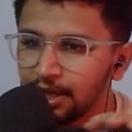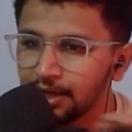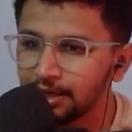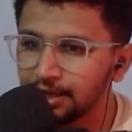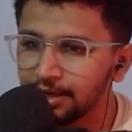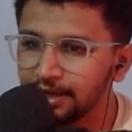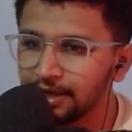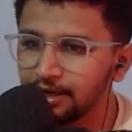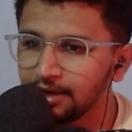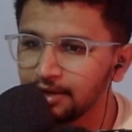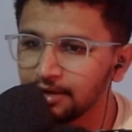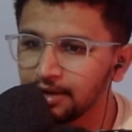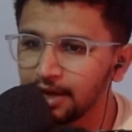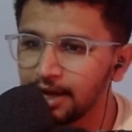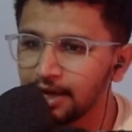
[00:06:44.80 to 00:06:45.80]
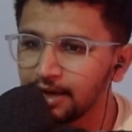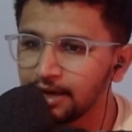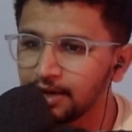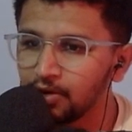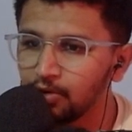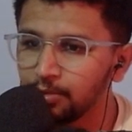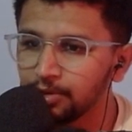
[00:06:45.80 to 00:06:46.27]
click again
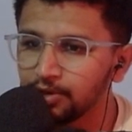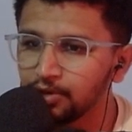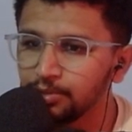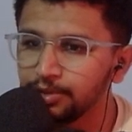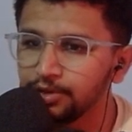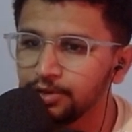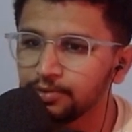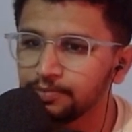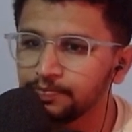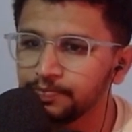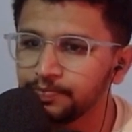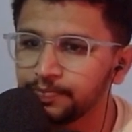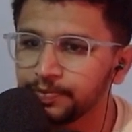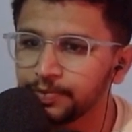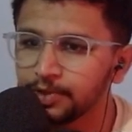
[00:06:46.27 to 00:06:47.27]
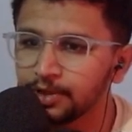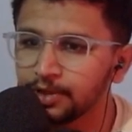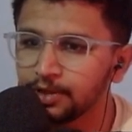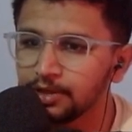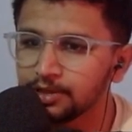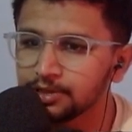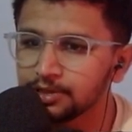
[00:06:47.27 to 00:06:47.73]
and I'll open the Ubuntu.
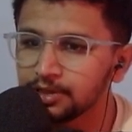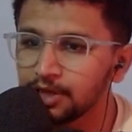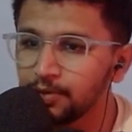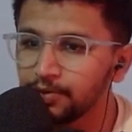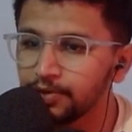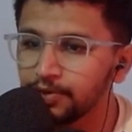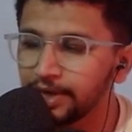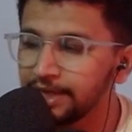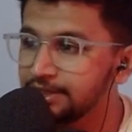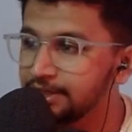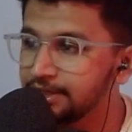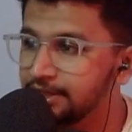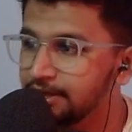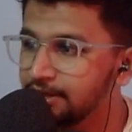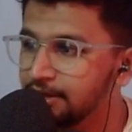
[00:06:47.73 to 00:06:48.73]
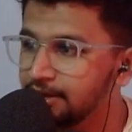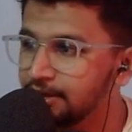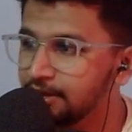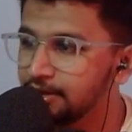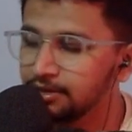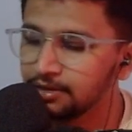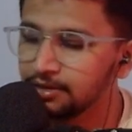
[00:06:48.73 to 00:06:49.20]
So now you can see
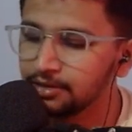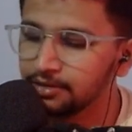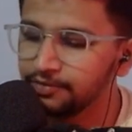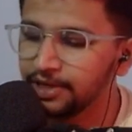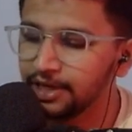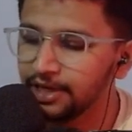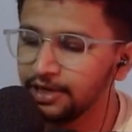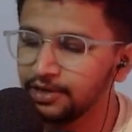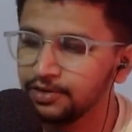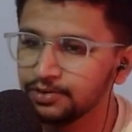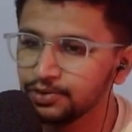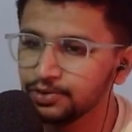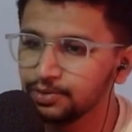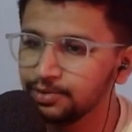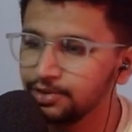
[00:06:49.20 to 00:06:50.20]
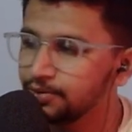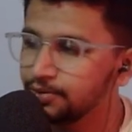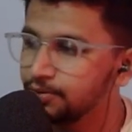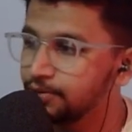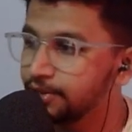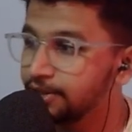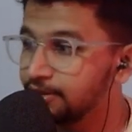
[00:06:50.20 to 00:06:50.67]
we can use
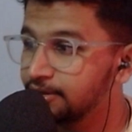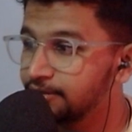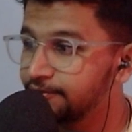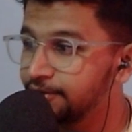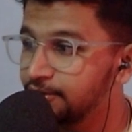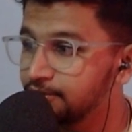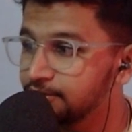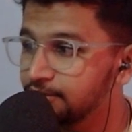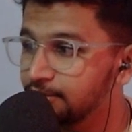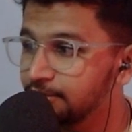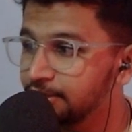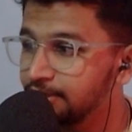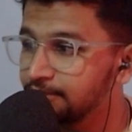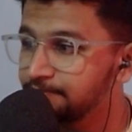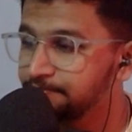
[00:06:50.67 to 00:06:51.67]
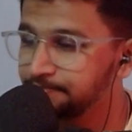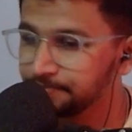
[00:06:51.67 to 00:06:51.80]
Ubuntu in the Windows terminal.